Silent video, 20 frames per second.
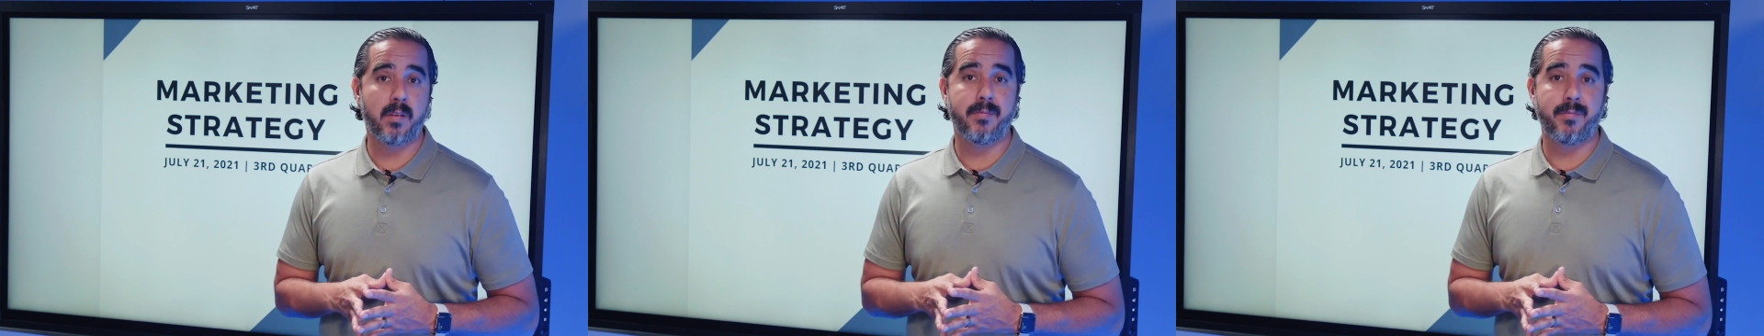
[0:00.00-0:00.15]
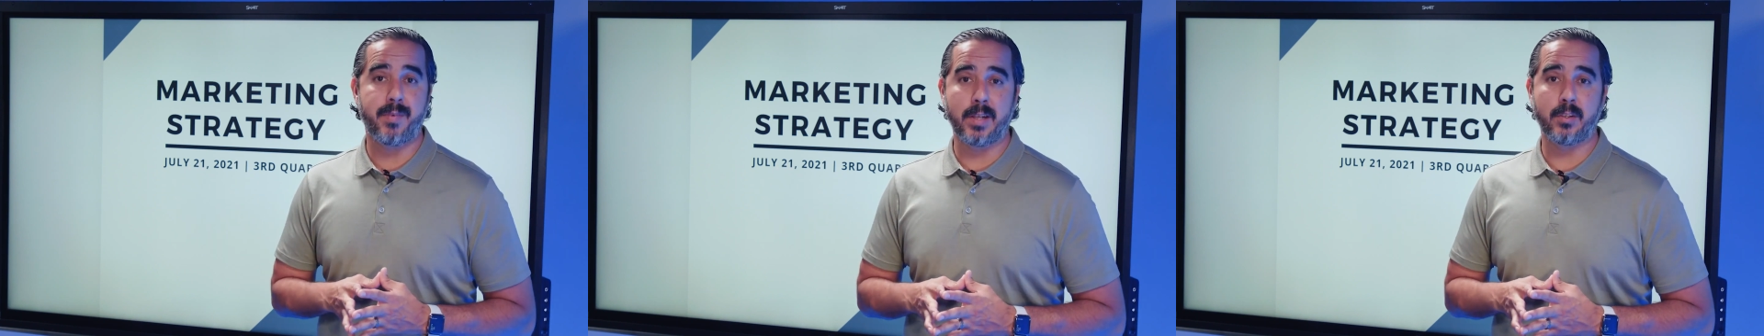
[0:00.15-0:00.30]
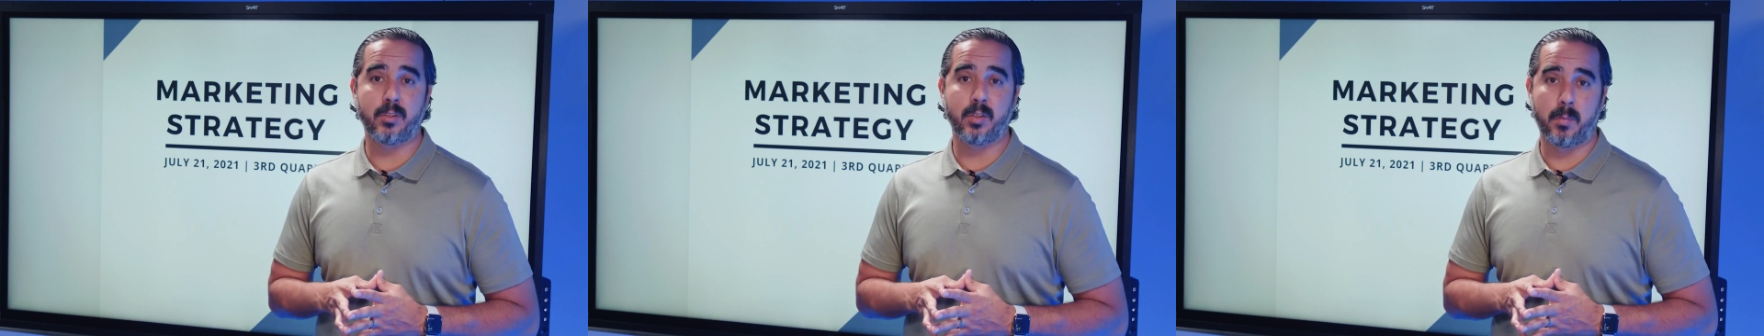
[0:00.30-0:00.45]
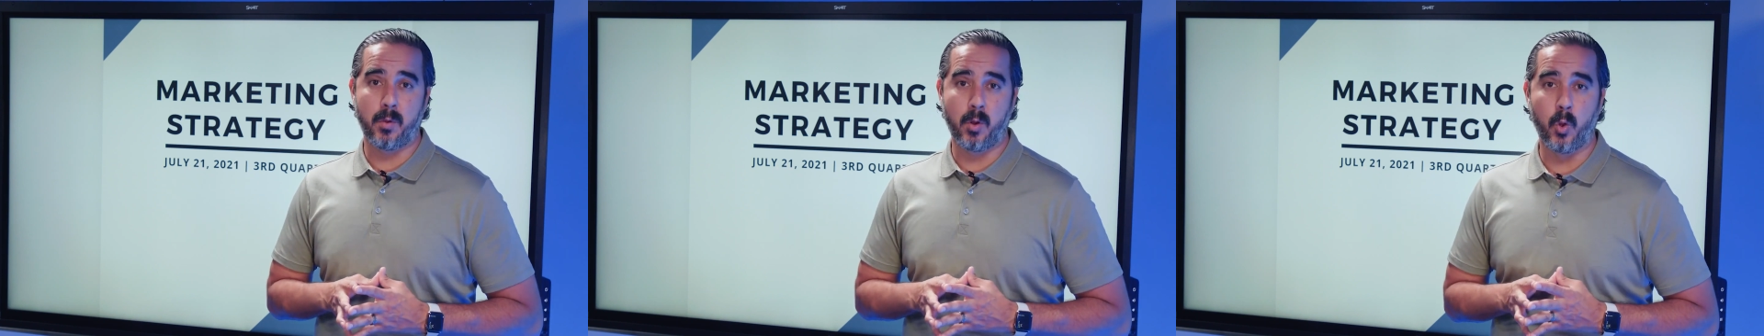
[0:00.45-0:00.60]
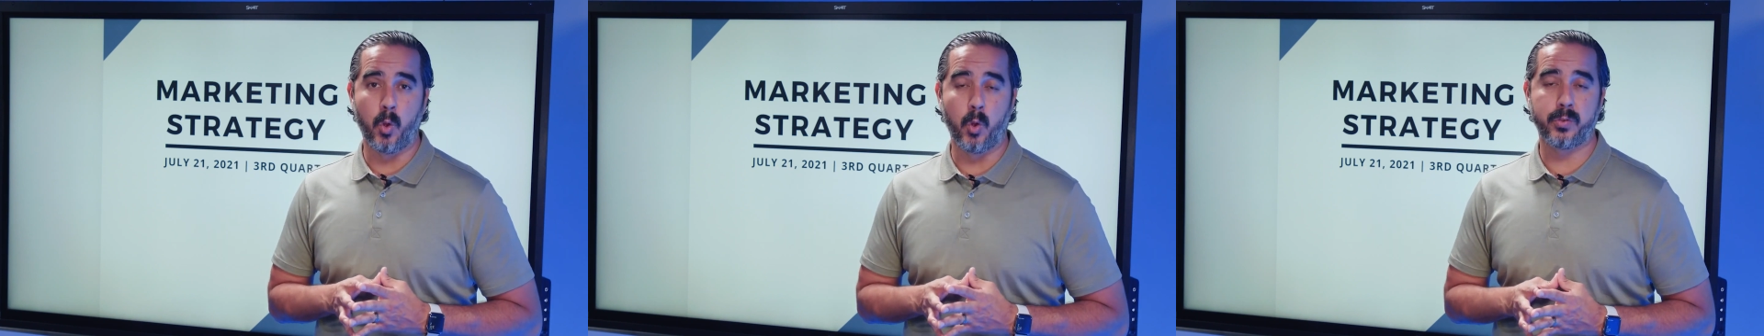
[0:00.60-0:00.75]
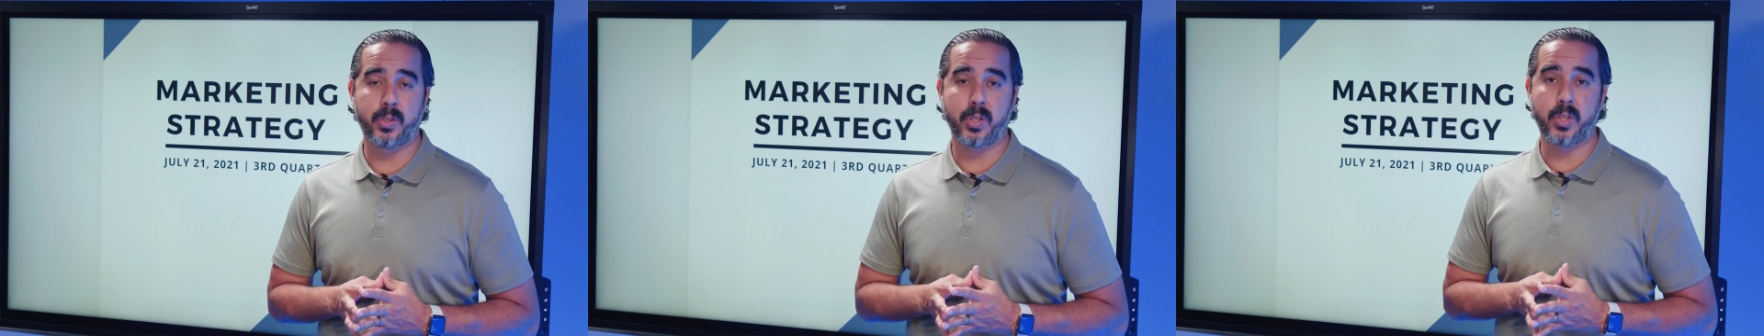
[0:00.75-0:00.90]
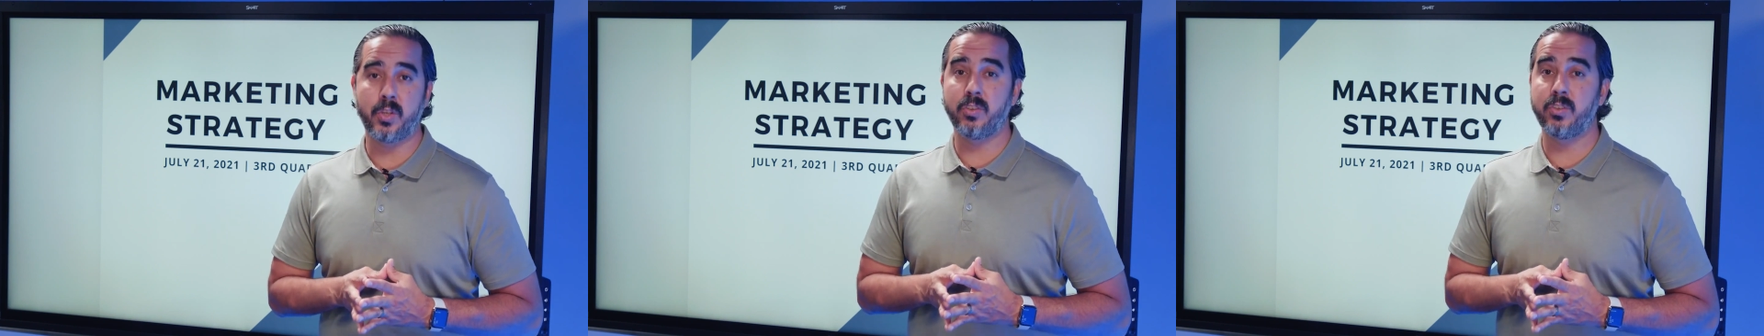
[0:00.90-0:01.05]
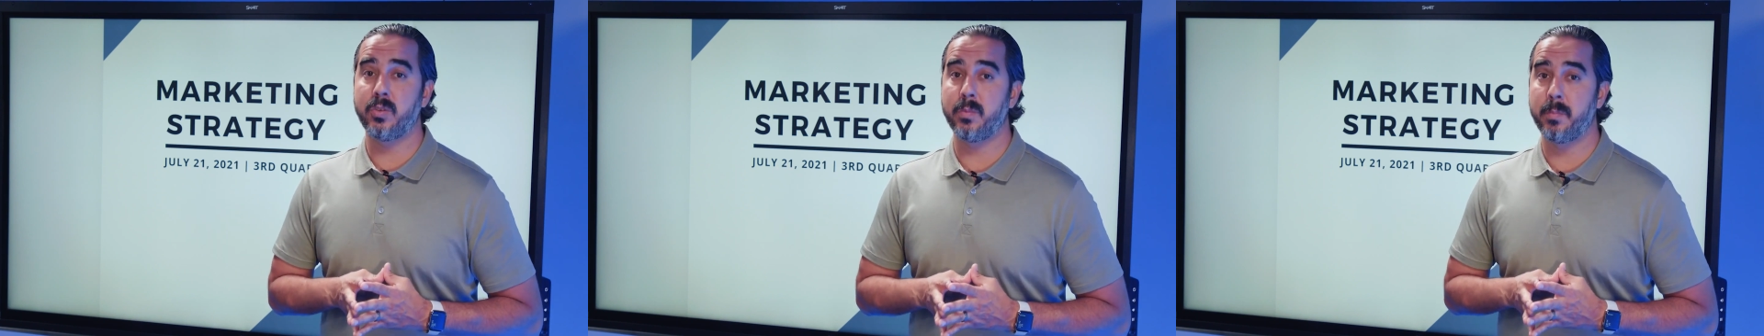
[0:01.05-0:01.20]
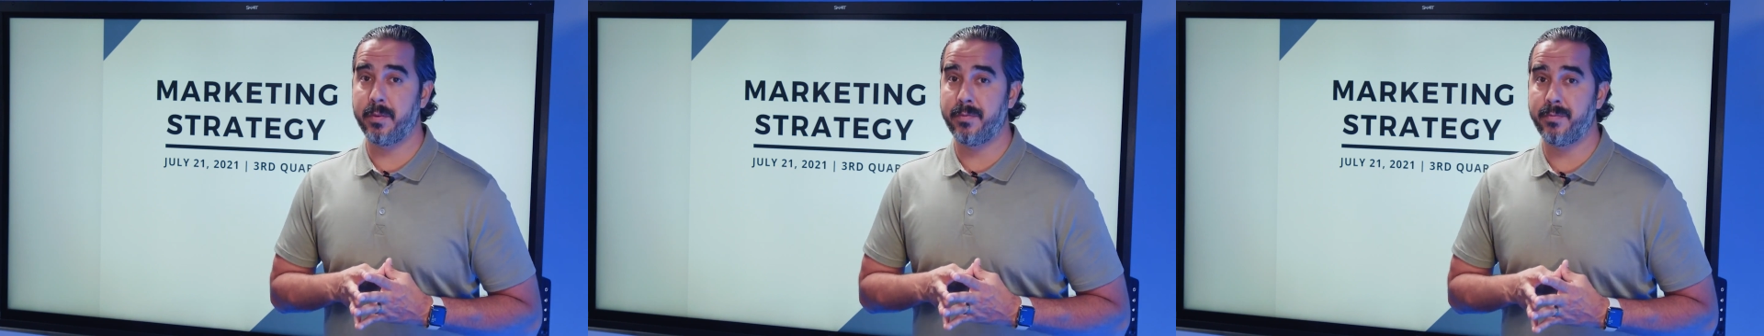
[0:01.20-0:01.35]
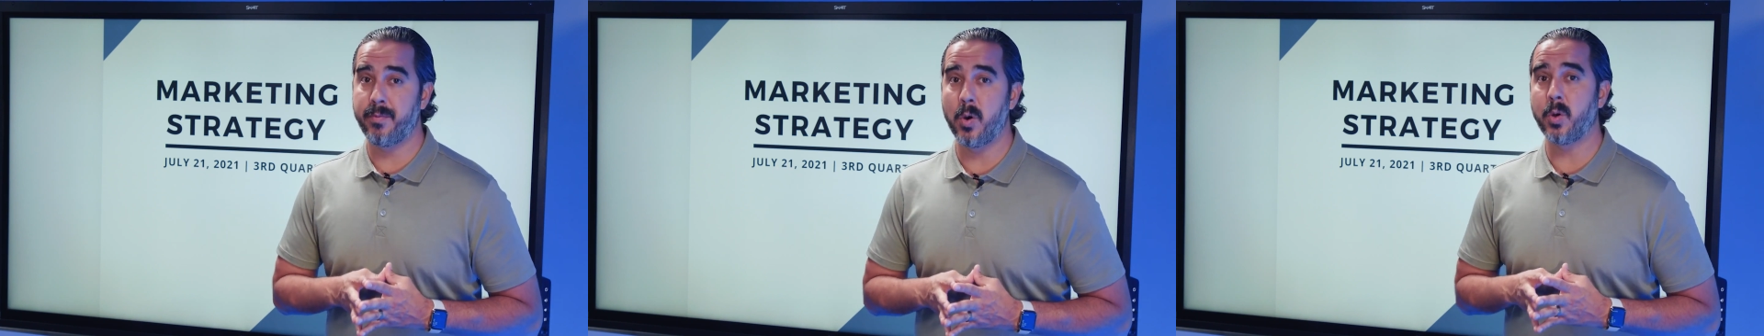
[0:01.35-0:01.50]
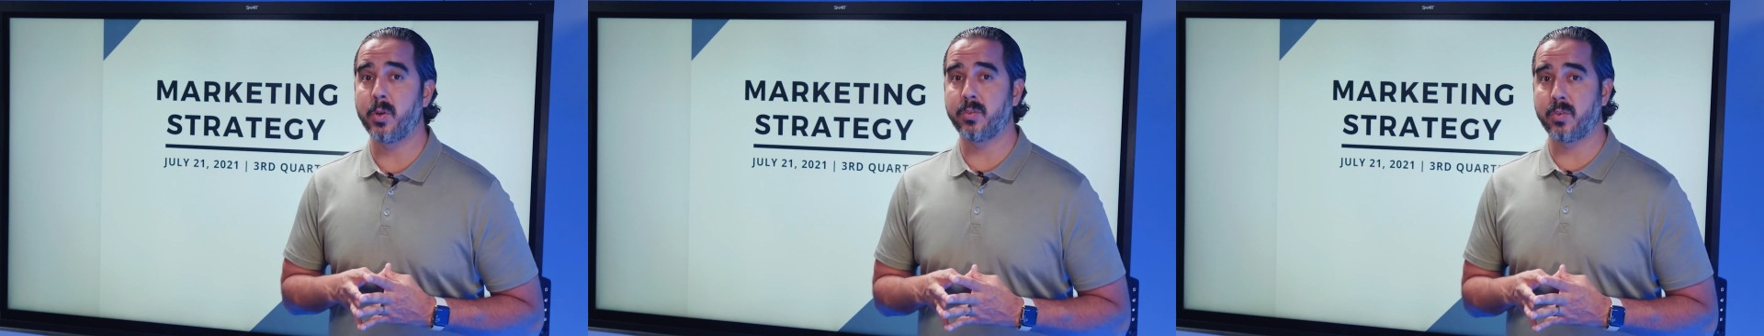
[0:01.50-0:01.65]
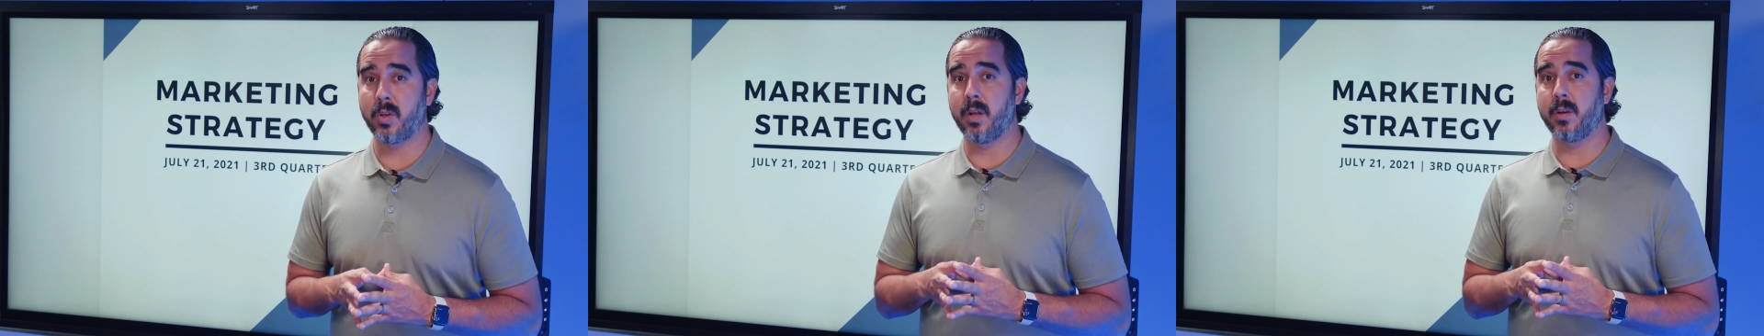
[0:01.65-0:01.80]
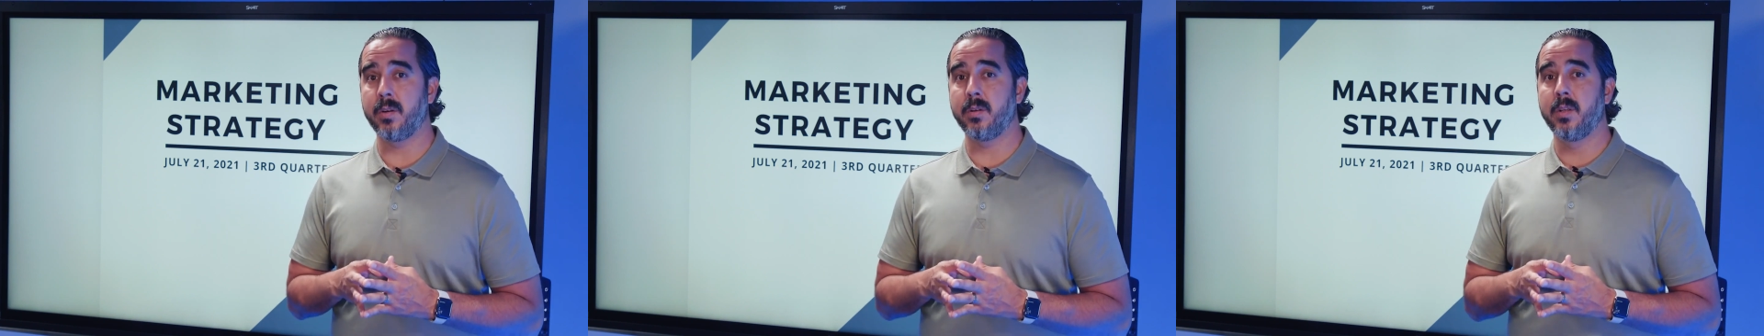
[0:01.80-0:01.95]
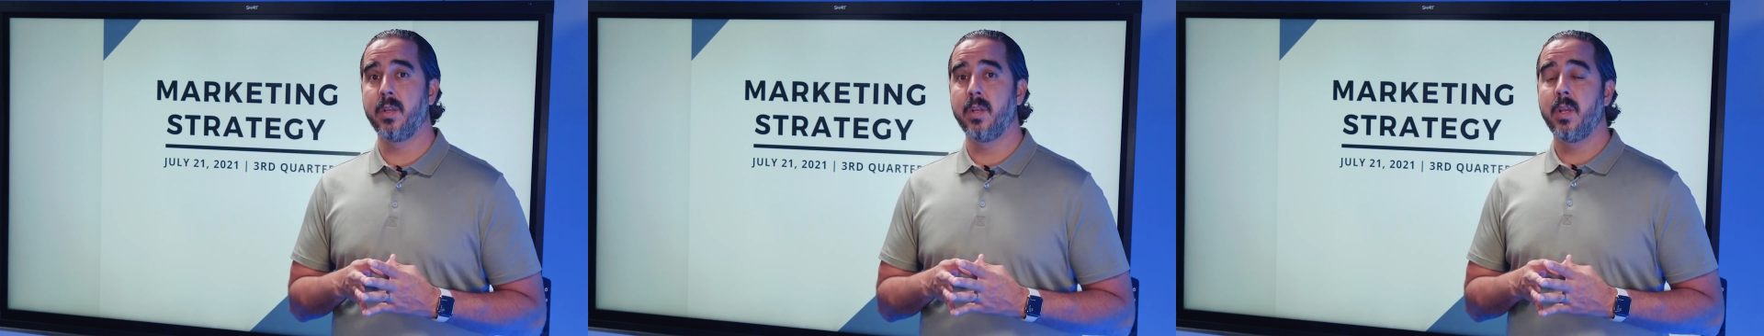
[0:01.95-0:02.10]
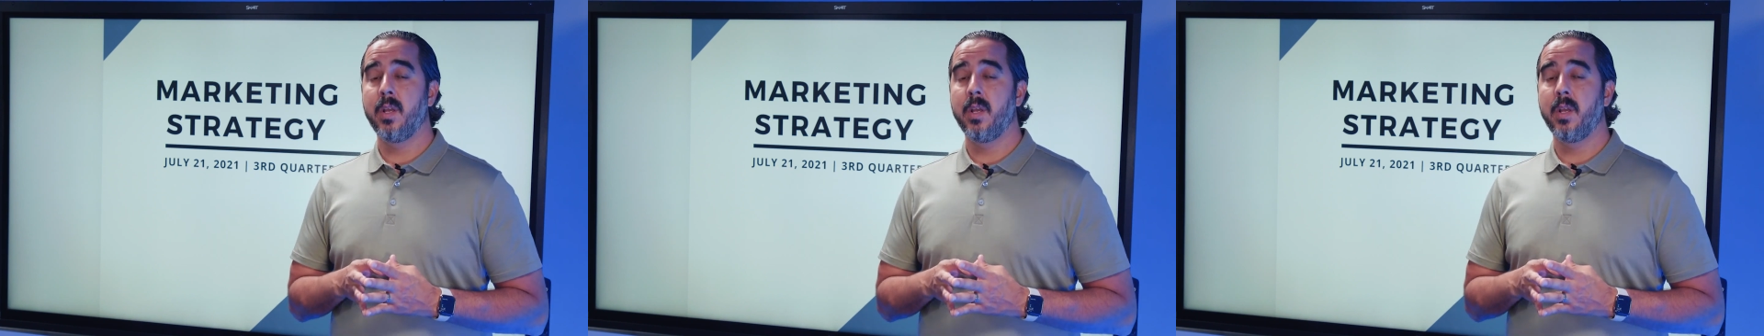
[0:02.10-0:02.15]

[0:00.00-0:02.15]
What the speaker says: find some holes that you should be focused on